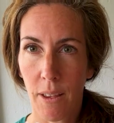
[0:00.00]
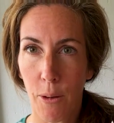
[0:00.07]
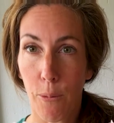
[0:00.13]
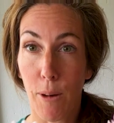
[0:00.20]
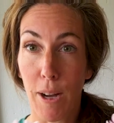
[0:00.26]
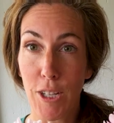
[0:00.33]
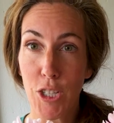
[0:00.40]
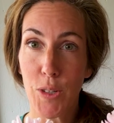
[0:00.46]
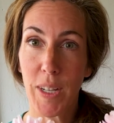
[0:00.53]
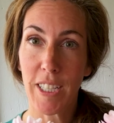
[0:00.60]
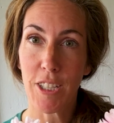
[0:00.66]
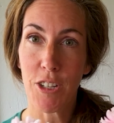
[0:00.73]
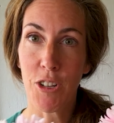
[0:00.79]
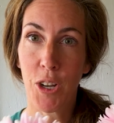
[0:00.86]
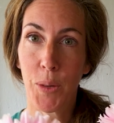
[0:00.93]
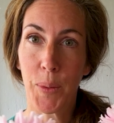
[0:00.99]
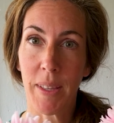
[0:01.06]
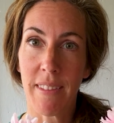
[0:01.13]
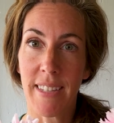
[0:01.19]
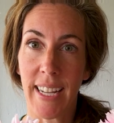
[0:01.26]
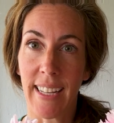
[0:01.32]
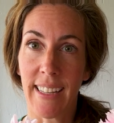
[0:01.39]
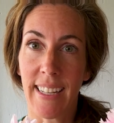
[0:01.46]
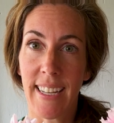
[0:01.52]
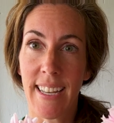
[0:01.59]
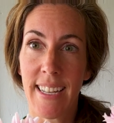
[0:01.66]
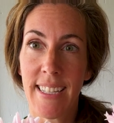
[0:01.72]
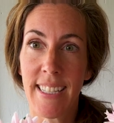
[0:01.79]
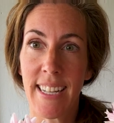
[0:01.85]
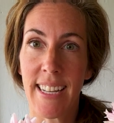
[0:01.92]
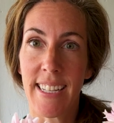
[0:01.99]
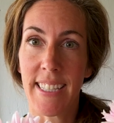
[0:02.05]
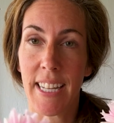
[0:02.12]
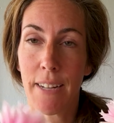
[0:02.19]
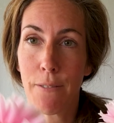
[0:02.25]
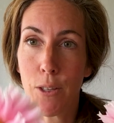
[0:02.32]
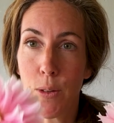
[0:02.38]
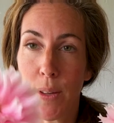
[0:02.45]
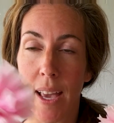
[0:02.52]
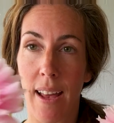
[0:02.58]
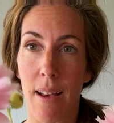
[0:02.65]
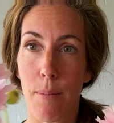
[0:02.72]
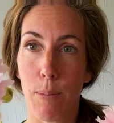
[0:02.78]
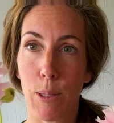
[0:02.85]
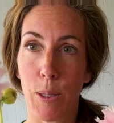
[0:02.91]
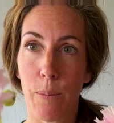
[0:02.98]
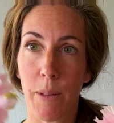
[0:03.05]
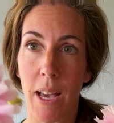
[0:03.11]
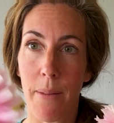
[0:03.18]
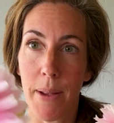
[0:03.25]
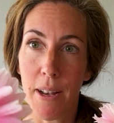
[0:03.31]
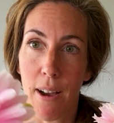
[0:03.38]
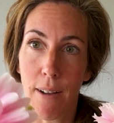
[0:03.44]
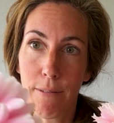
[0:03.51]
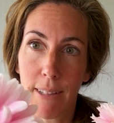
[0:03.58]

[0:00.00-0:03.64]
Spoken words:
One trick to know with dahlias is that if you get a bloom coming off